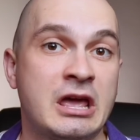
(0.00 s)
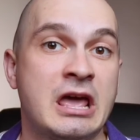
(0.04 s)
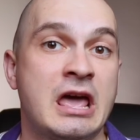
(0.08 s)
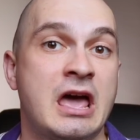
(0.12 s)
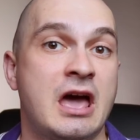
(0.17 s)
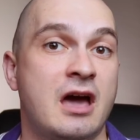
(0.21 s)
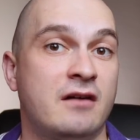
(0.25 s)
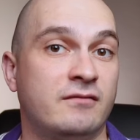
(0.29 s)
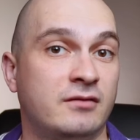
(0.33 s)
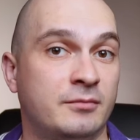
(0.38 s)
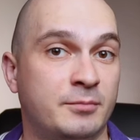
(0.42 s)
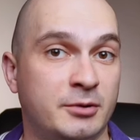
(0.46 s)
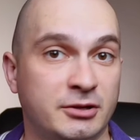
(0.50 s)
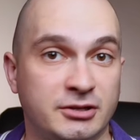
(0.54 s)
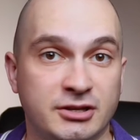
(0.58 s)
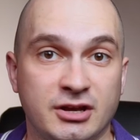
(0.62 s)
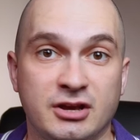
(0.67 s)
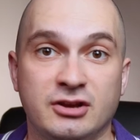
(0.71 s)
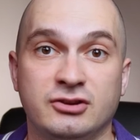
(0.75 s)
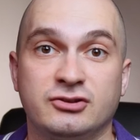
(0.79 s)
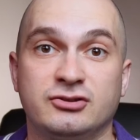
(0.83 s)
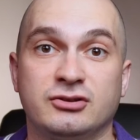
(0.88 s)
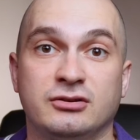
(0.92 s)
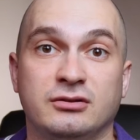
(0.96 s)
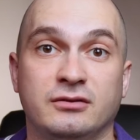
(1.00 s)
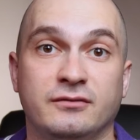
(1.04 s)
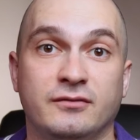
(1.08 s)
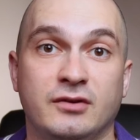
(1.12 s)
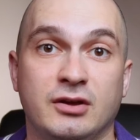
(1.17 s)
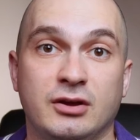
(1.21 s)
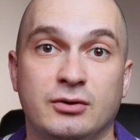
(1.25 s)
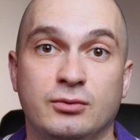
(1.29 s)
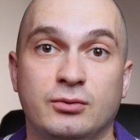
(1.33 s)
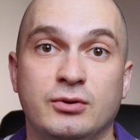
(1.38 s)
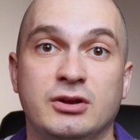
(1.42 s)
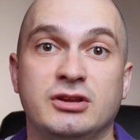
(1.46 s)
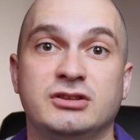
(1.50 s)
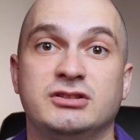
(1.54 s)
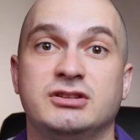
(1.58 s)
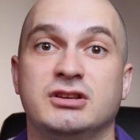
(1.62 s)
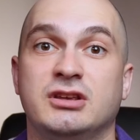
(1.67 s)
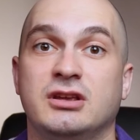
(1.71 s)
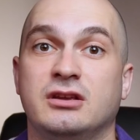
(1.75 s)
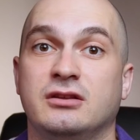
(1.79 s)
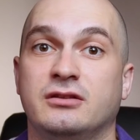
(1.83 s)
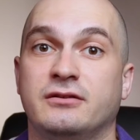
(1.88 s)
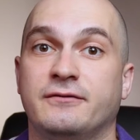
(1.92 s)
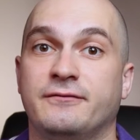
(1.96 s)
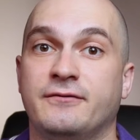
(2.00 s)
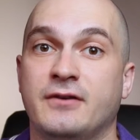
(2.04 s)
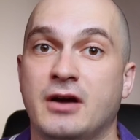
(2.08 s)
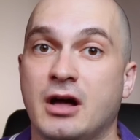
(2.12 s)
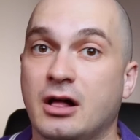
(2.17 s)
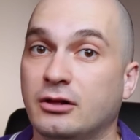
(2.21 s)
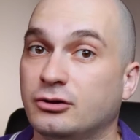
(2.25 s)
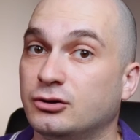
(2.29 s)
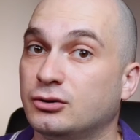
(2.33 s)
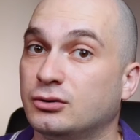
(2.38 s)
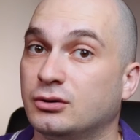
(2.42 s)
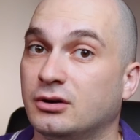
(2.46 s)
have a potential of increasing the value